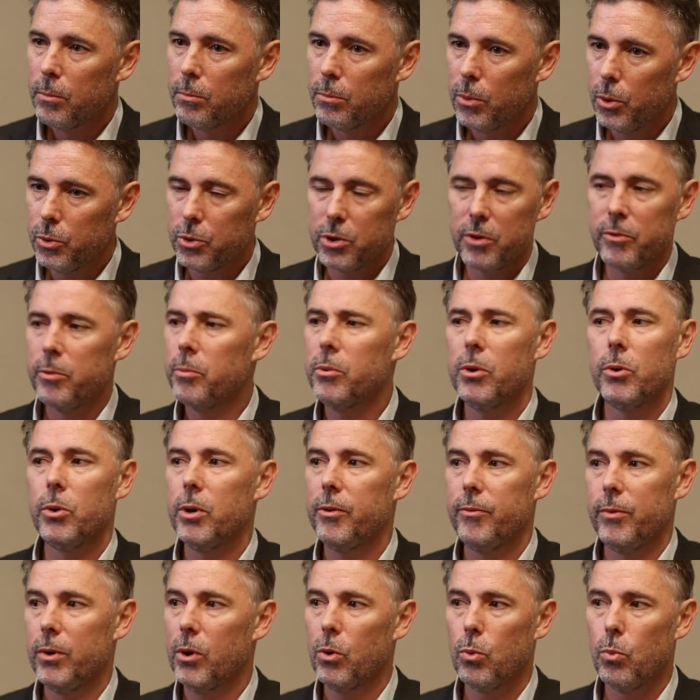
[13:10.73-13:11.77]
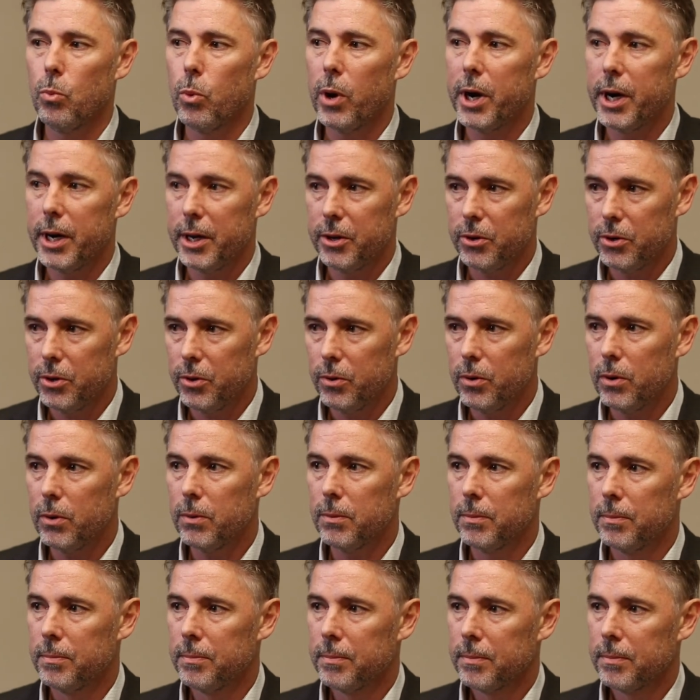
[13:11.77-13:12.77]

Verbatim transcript: most of them don't even know what it is you do.